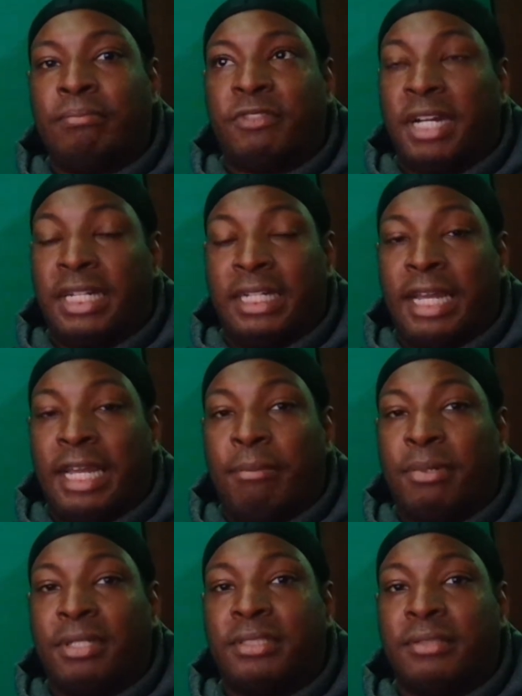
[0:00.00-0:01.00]
Finding that
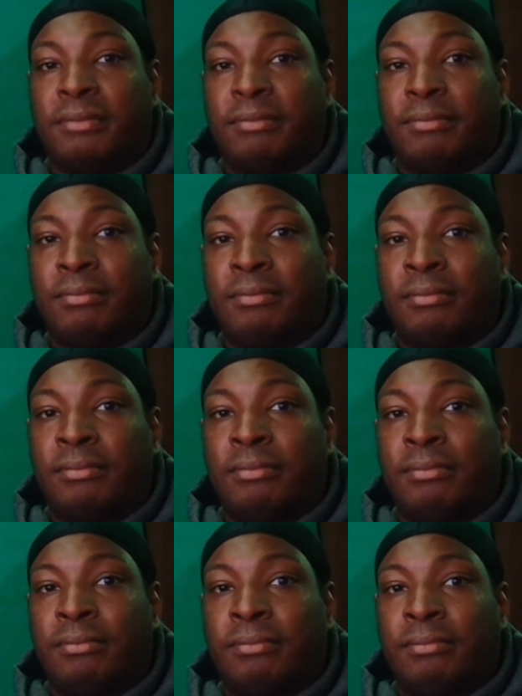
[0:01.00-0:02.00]
person.
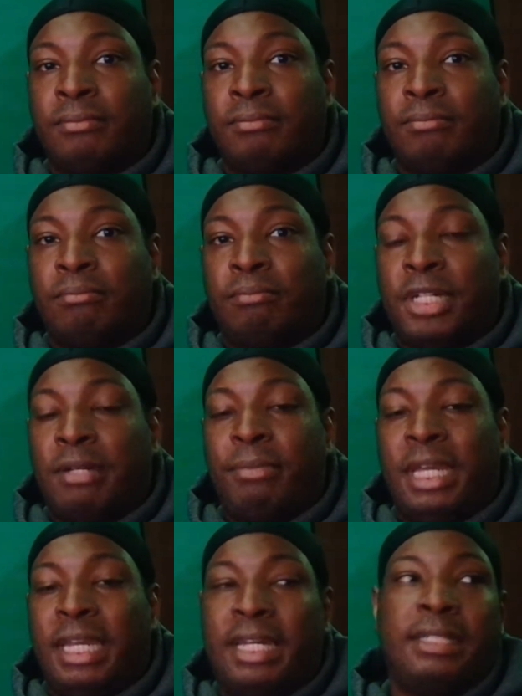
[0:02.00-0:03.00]
Bomb
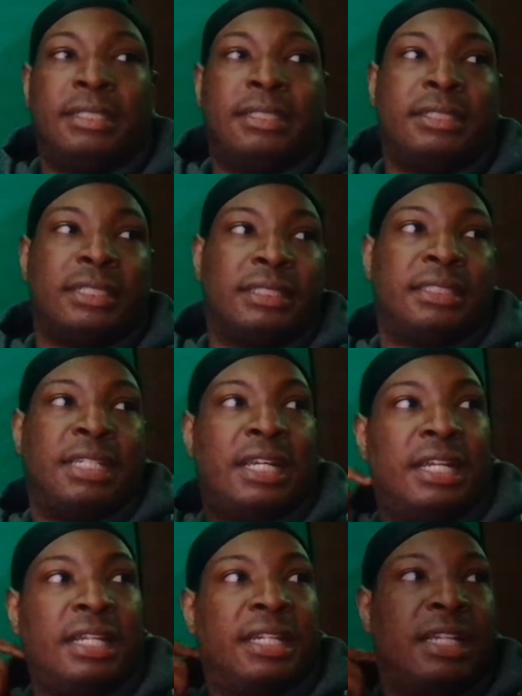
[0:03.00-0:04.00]
head is just saying